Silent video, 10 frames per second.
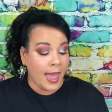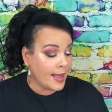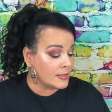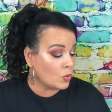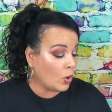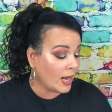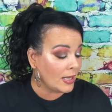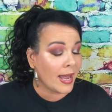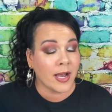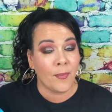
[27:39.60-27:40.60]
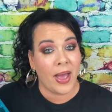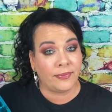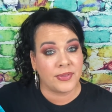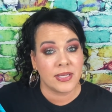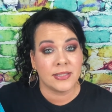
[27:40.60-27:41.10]
And what I like
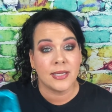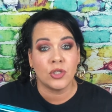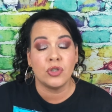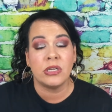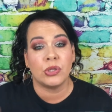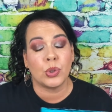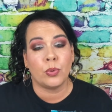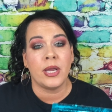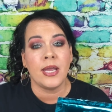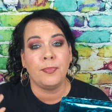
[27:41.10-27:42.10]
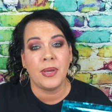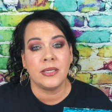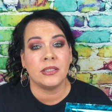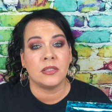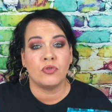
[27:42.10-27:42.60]
about this is you get three
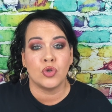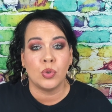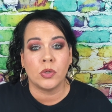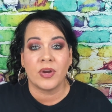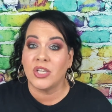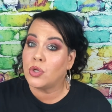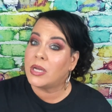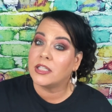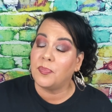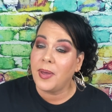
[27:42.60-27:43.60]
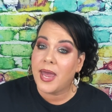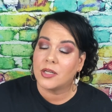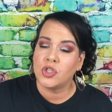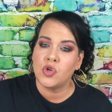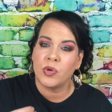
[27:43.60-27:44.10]
pieces of jewelry and you get to
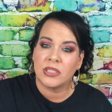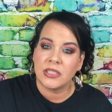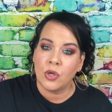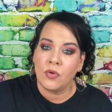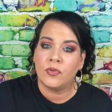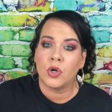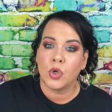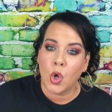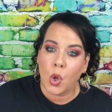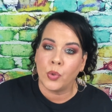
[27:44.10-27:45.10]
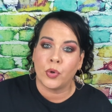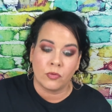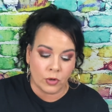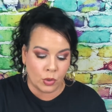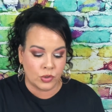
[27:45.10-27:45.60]
pick. Do you want silver, gold,
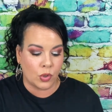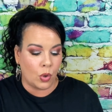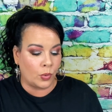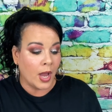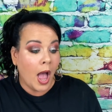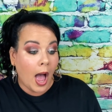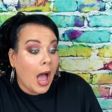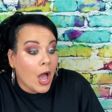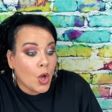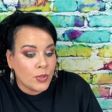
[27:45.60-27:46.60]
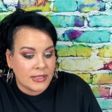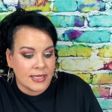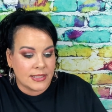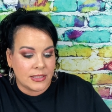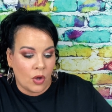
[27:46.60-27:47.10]
or rose gold? I always
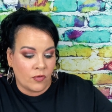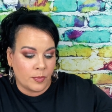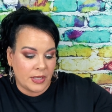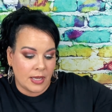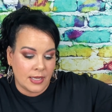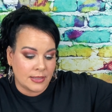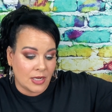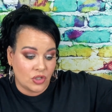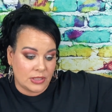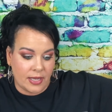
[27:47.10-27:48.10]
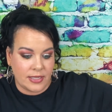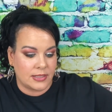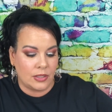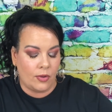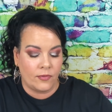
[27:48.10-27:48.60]
get silver because I just like
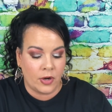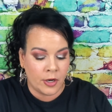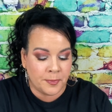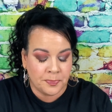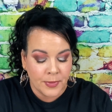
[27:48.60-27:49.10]
silver.